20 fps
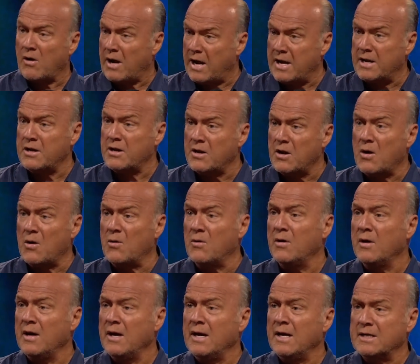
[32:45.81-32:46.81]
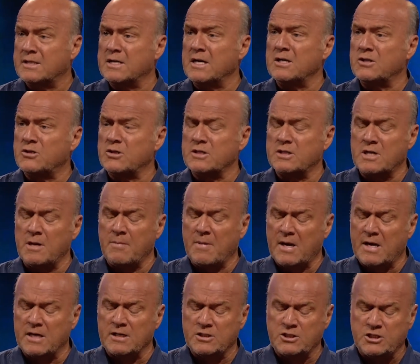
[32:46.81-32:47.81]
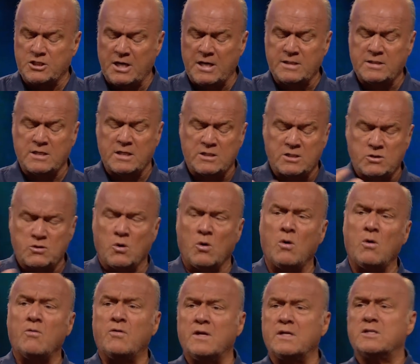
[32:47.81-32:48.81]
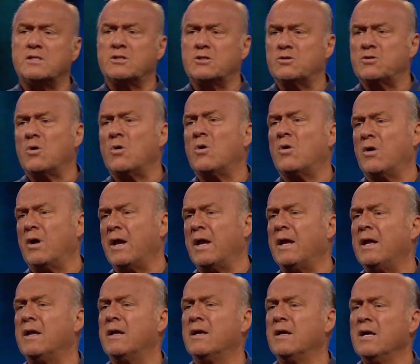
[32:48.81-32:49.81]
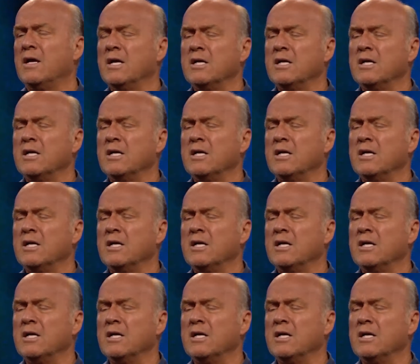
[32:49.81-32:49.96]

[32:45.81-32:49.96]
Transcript: And you know, it's interesting because Jesus told this story